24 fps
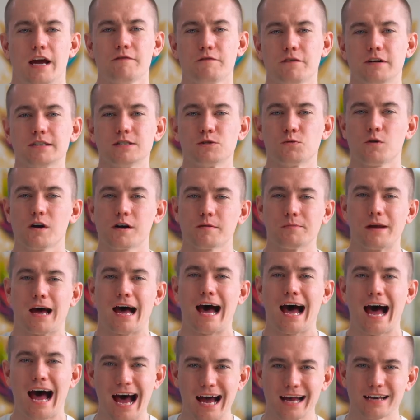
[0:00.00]
Hey friends, welcome to
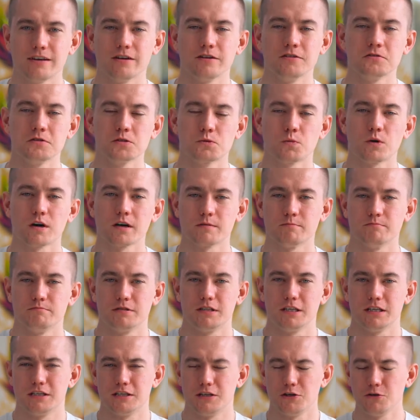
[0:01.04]
Hot News. Welcome
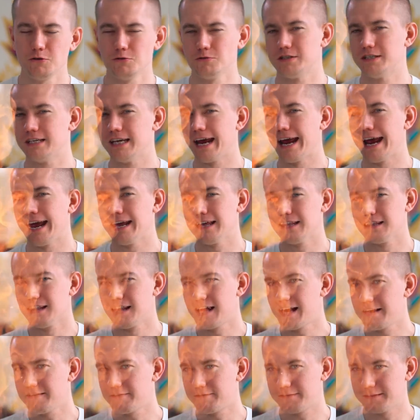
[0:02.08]
to Tuesday.
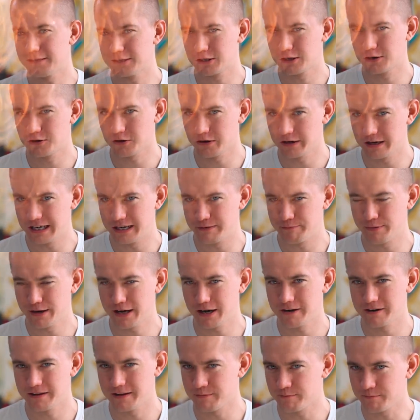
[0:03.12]
Life is good,
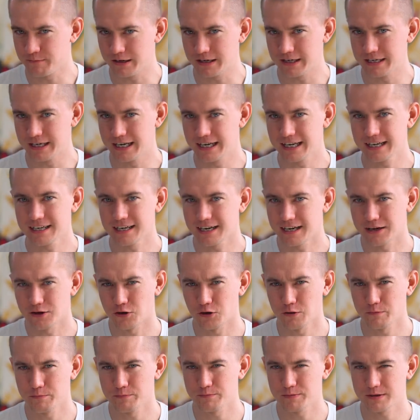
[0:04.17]
better than Monday, I
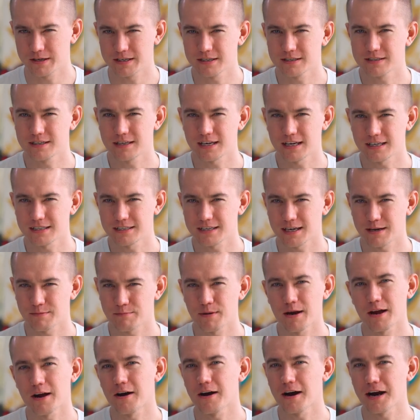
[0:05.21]
hope, because days get
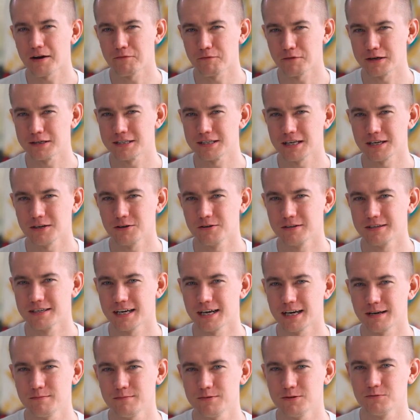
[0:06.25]
better every single
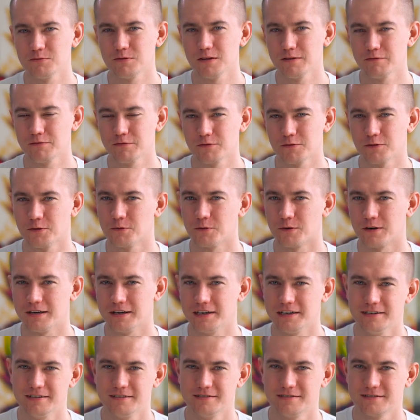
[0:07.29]
time you live through
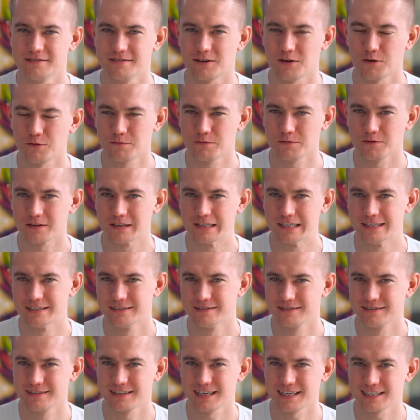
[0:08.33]
one. Hopefully.
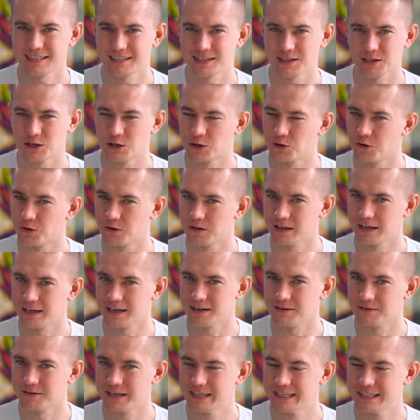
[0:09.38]
That's the goal,
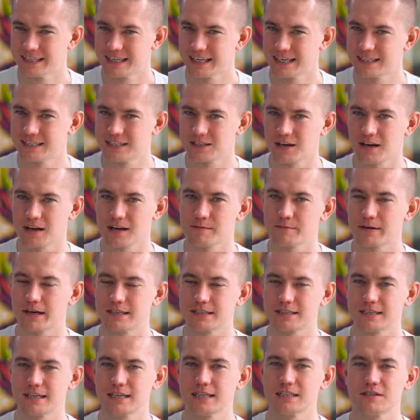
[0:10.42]
anyways. Let's talk
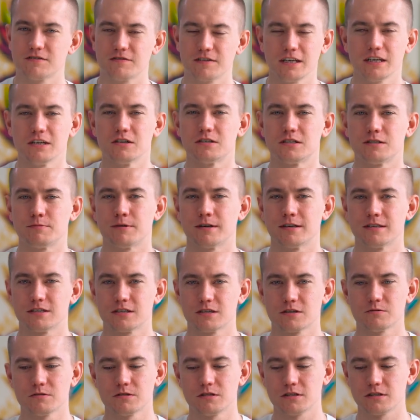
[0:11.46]
about today's video
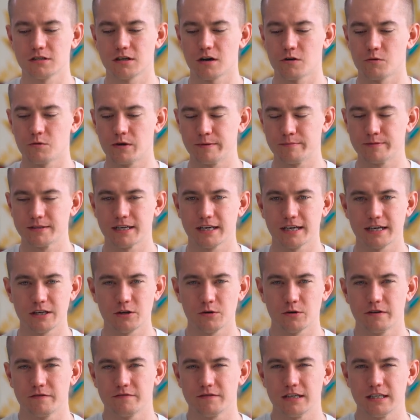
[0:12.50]
sponsor, which is our website,
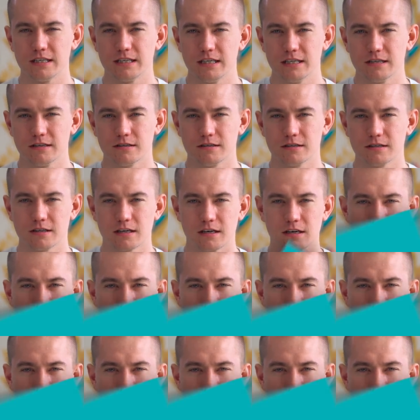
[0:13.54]
UFD Deals.